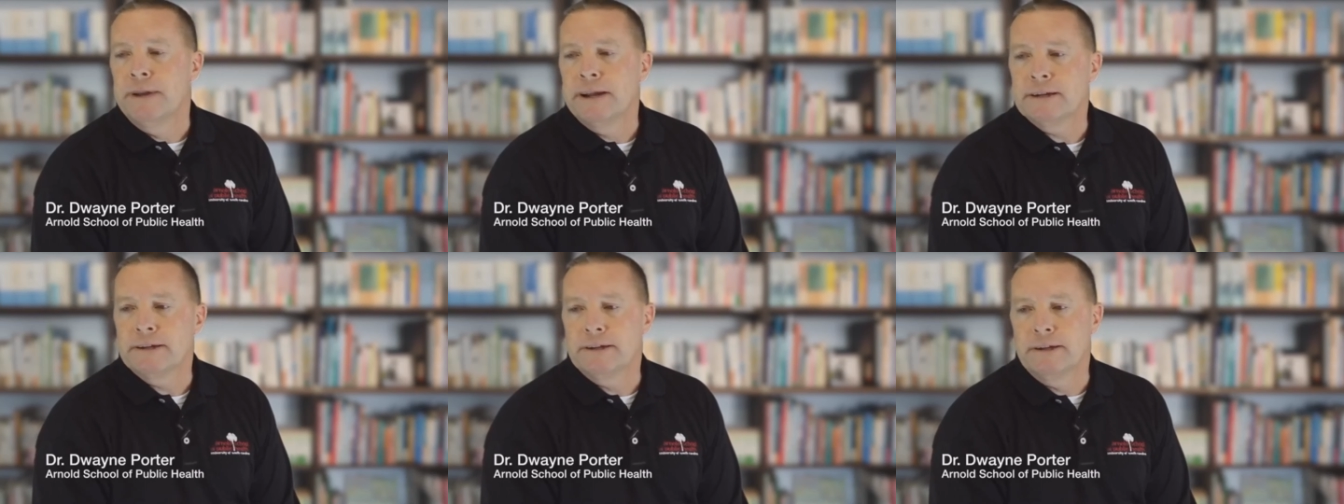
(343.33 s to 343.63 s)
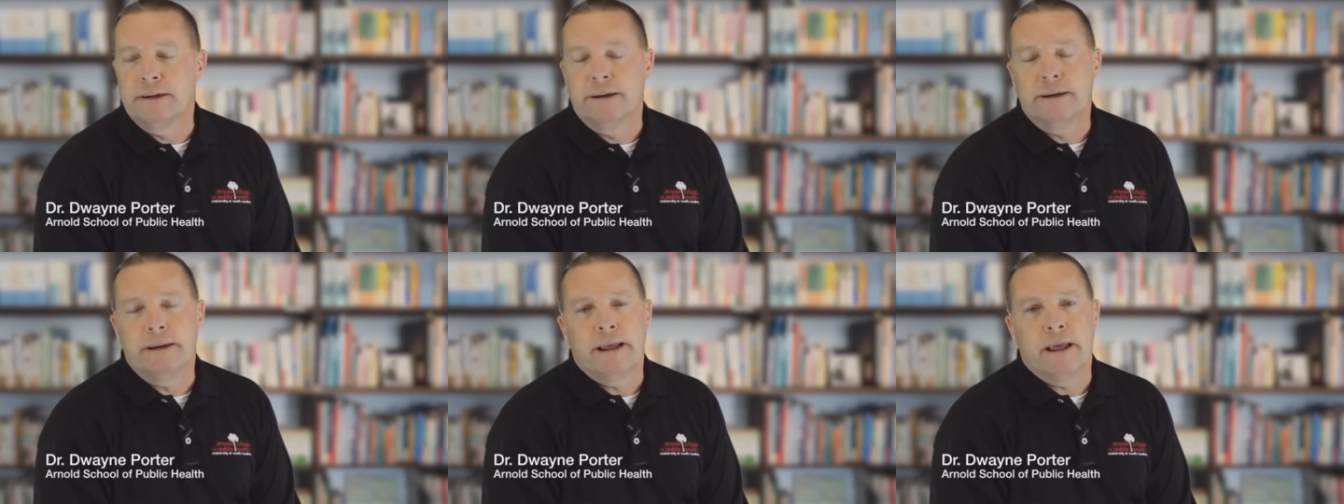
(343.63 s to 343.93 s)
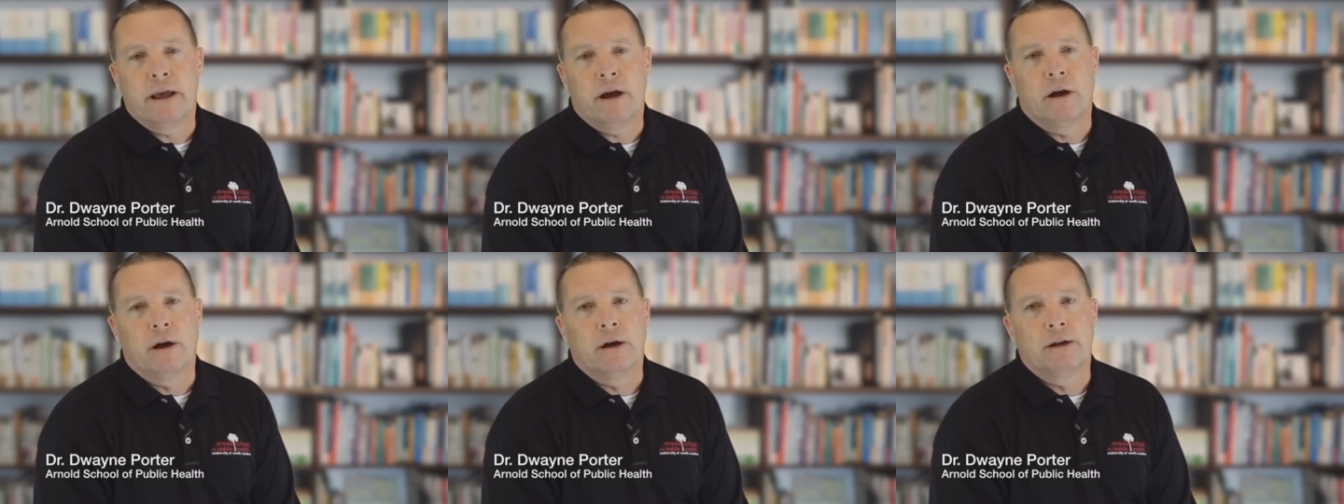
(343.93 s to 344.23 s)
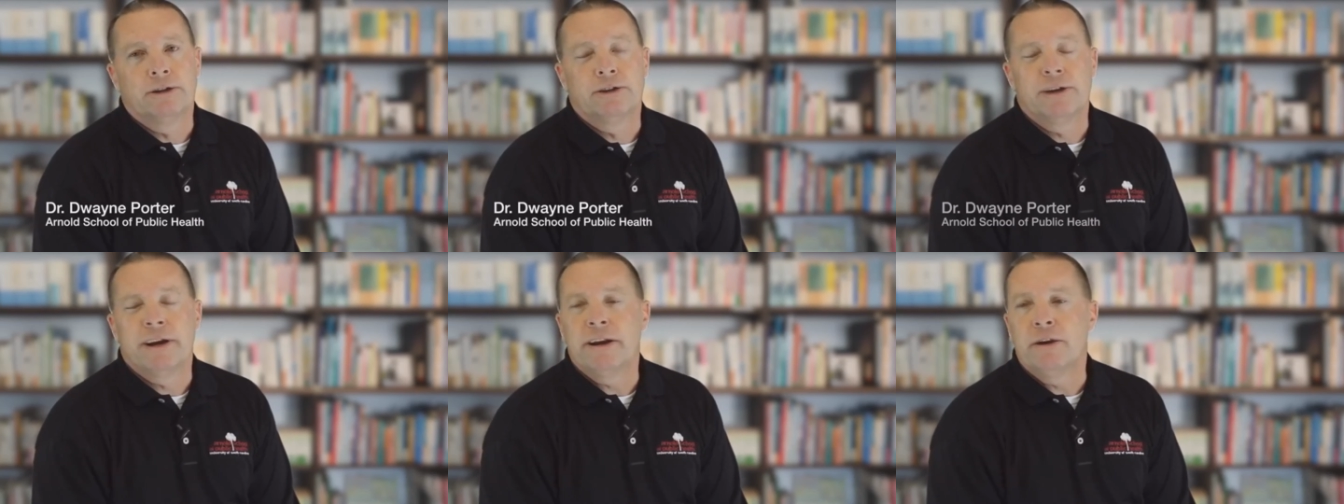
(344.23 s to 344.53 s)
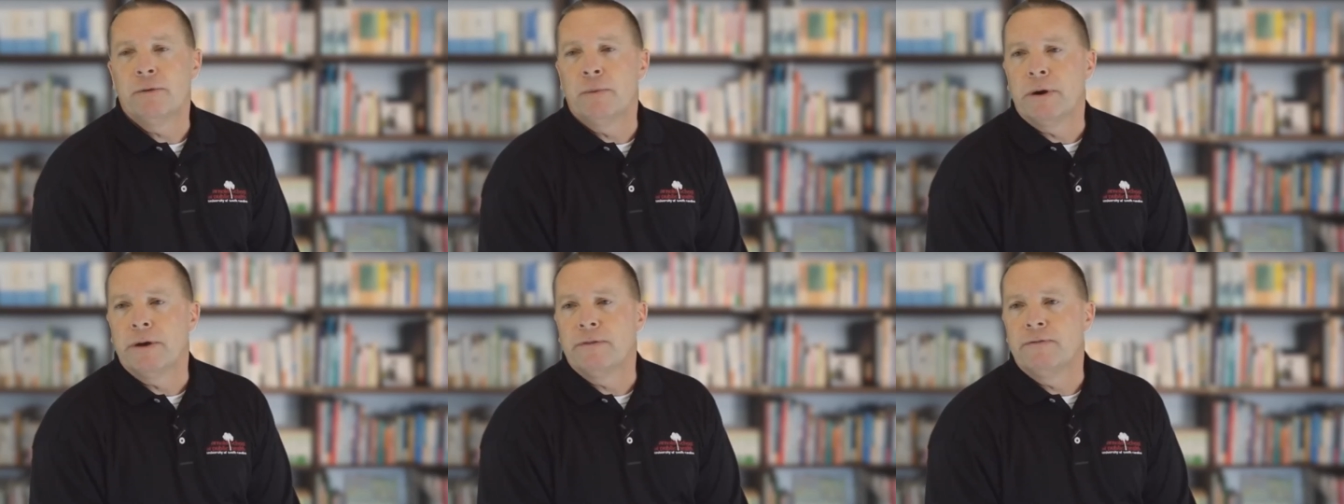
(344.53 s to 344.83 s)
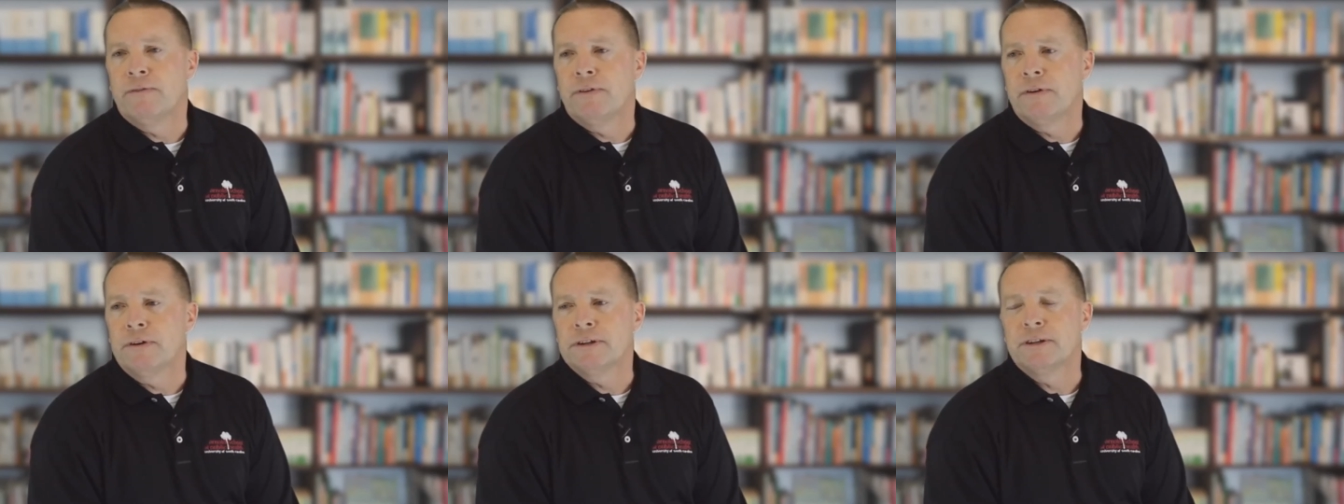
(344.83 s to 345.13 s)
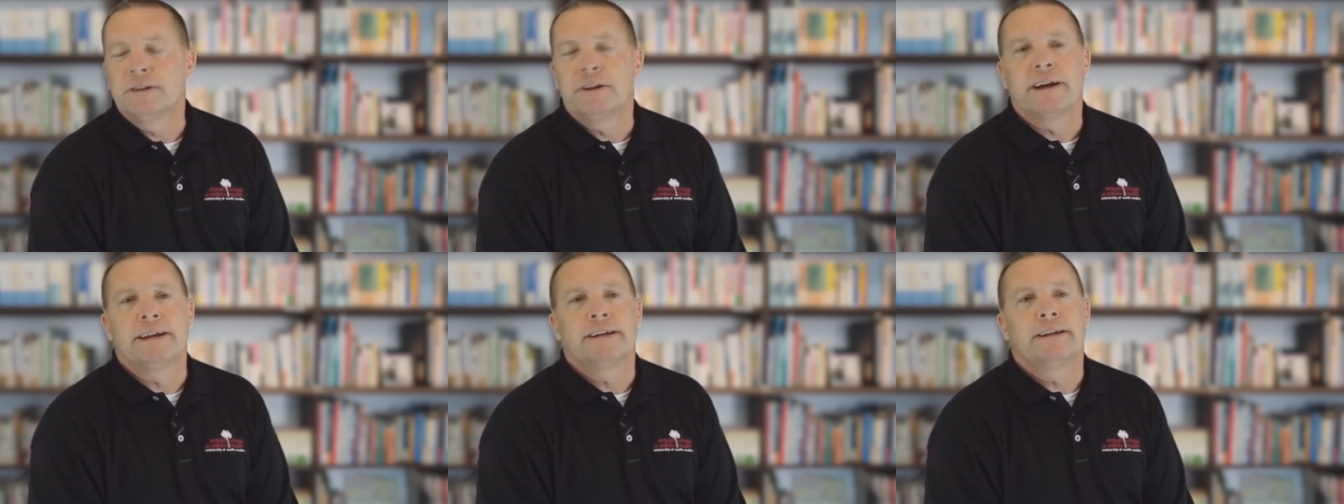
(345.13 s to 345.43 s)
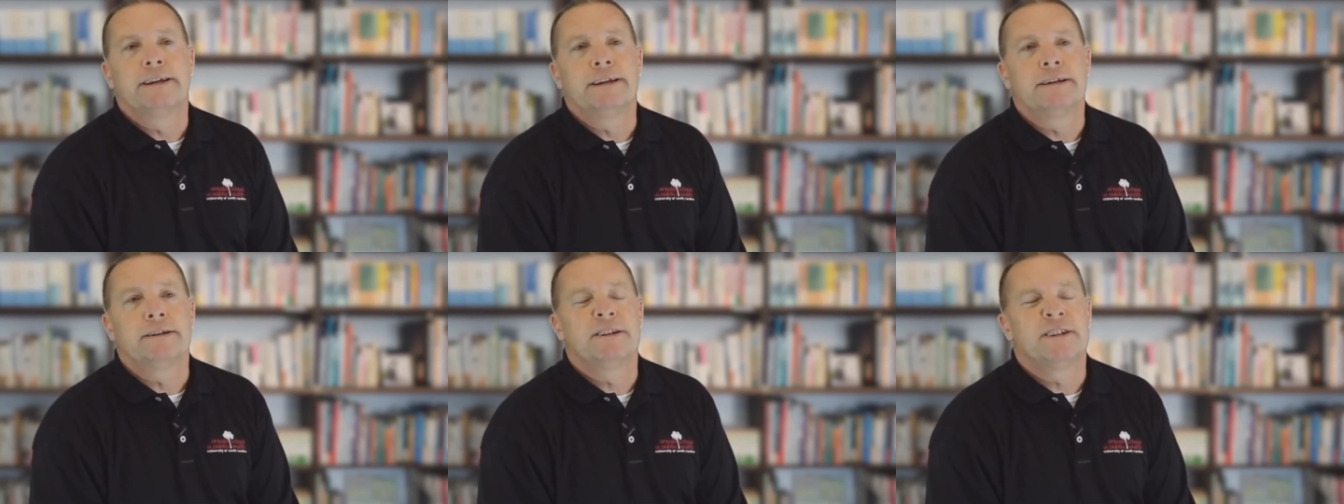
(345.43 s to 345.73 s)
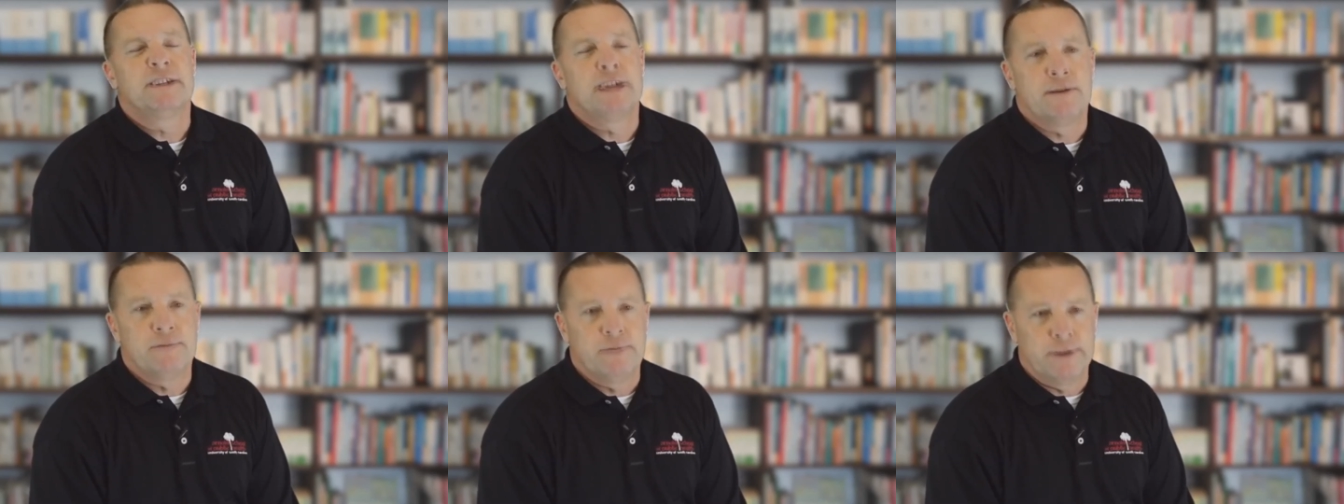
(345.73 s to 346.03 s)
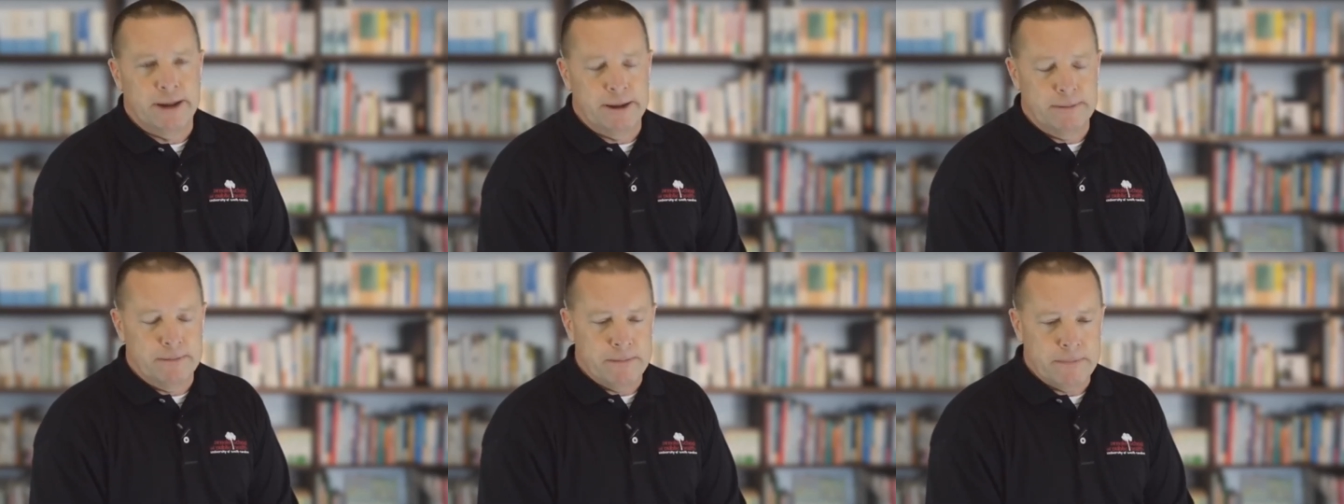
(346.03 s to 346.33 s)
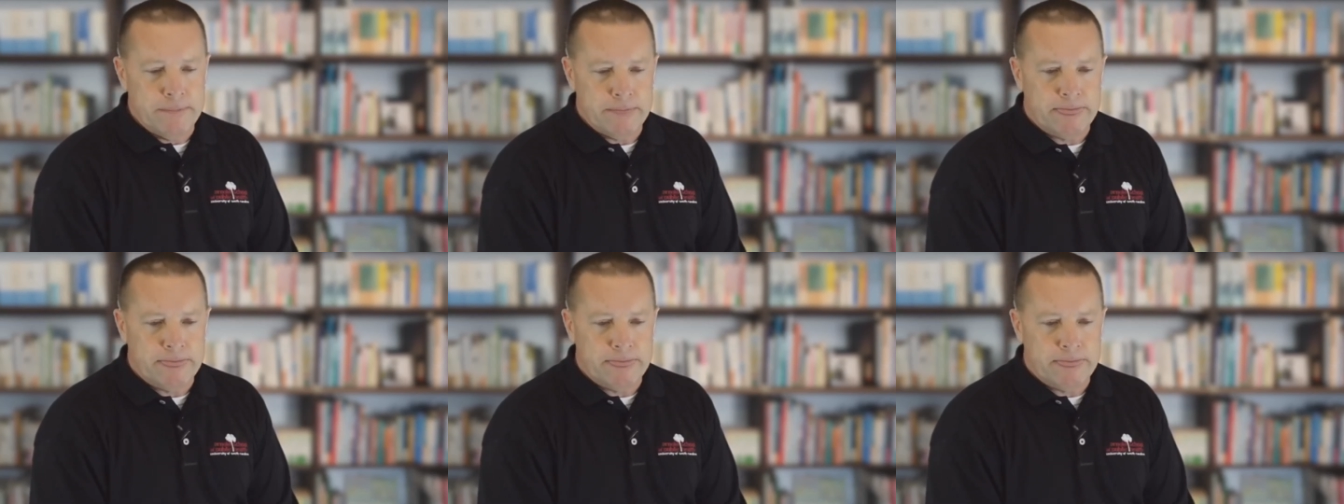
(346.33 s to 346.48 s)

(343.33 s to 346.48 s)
Nixon on January 1st, 1970.